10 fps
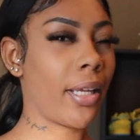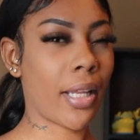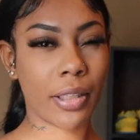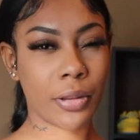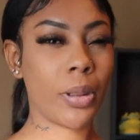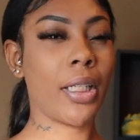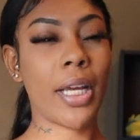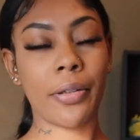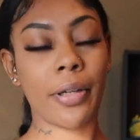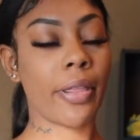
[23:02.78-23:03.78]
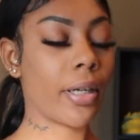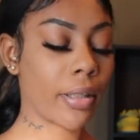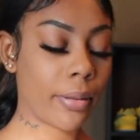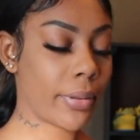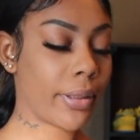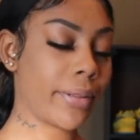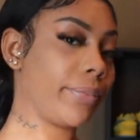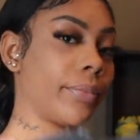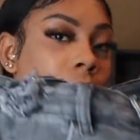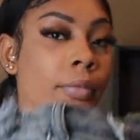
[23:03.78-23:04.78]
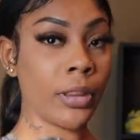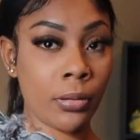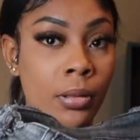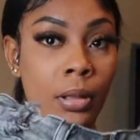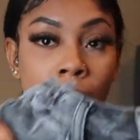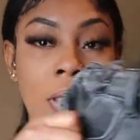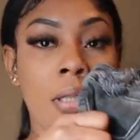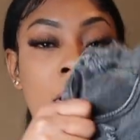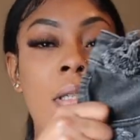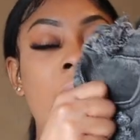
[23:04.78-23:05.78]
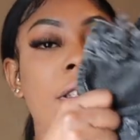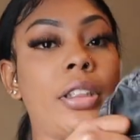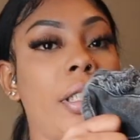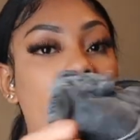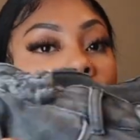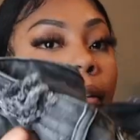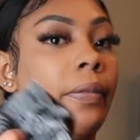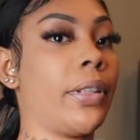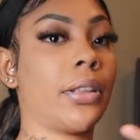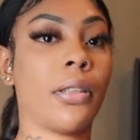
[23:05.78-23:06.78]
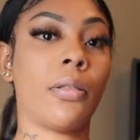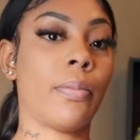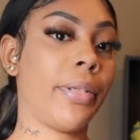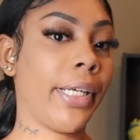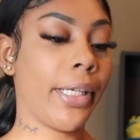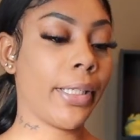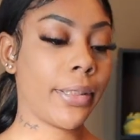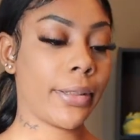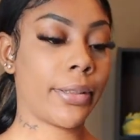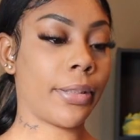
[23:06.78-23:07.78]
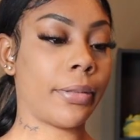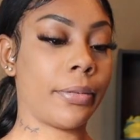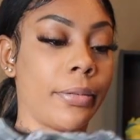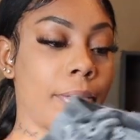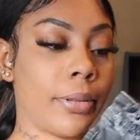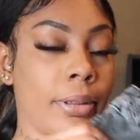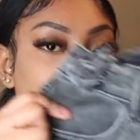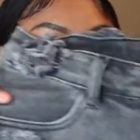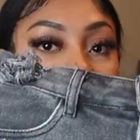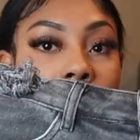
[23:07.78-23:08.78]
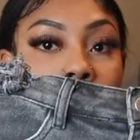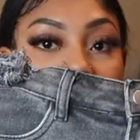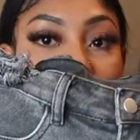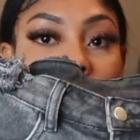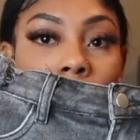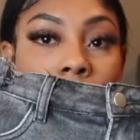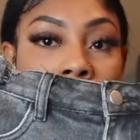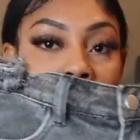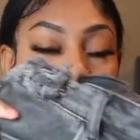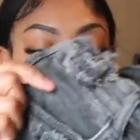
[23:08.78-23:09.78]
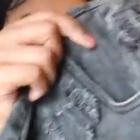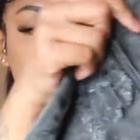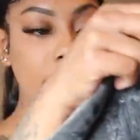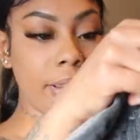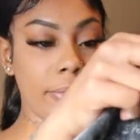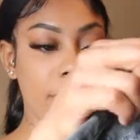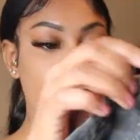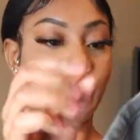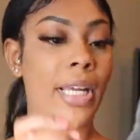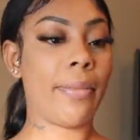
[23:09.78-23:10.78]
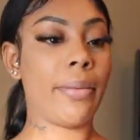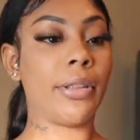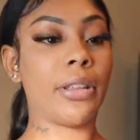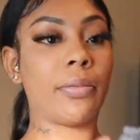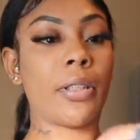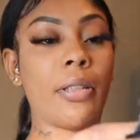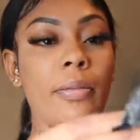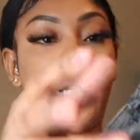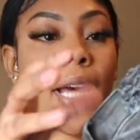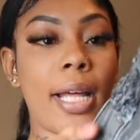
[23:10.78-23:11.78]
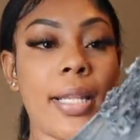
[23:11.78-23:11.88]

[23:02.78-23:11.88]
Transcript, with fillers: get like a 29 or a 30, but Shein fits a little big, so yeah. Let's see what these bad babies is working with. I